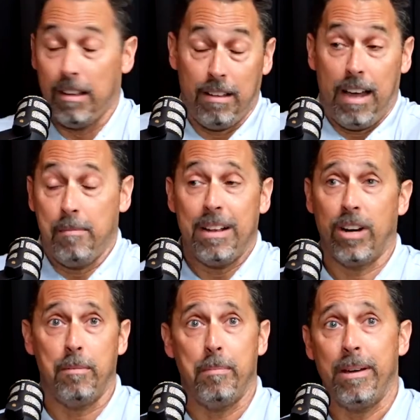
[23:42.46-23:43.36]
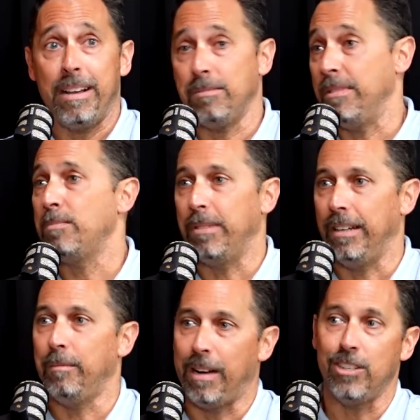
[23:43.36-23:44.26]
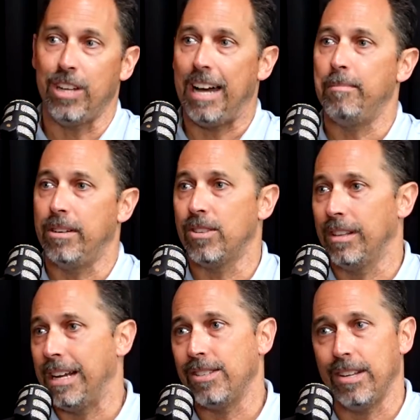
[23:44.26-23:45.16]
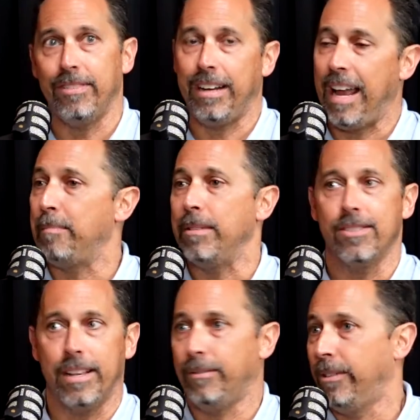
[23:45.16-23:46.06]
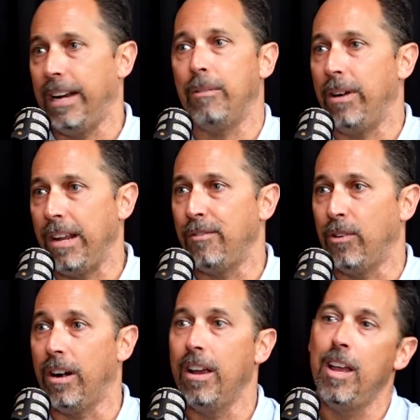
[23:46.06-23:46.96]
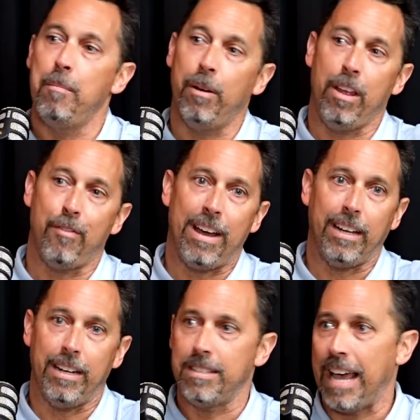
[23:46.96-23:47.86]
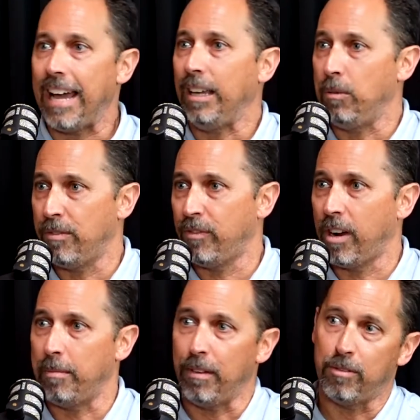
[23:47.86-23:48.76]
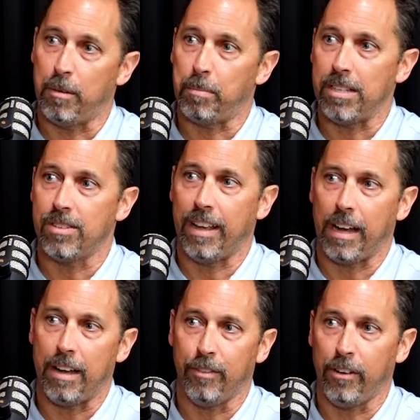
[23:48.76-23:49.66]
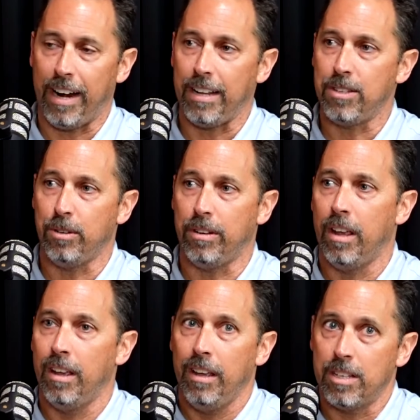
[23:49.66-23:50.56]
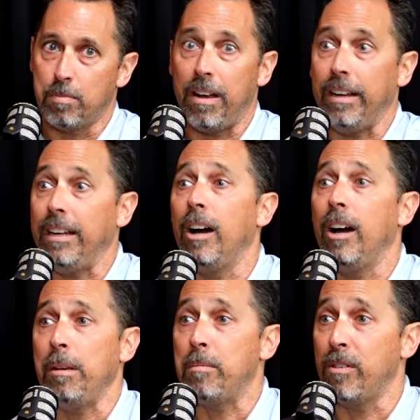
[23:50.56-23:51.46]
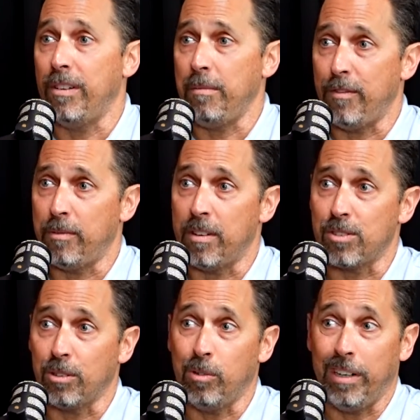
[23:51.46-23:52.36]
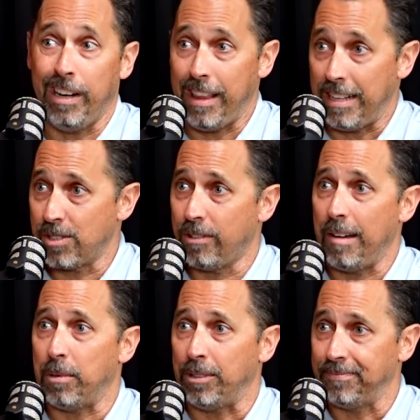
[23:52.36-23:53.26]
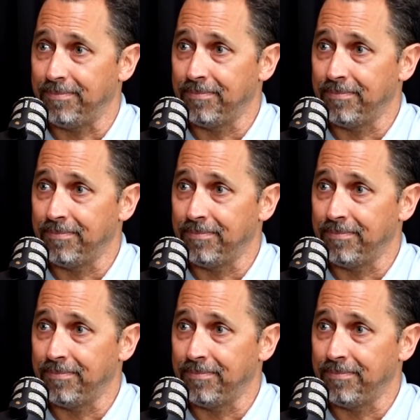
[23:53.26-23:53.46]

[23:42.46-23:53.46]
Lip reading: I'm not trying to be a pessimist, but in my job, there's a lot of stuff that happens that we're not ready for. But if I can attack it with coming from a place of gratitude, it's probably going to help me prevent me from also going into that scramble.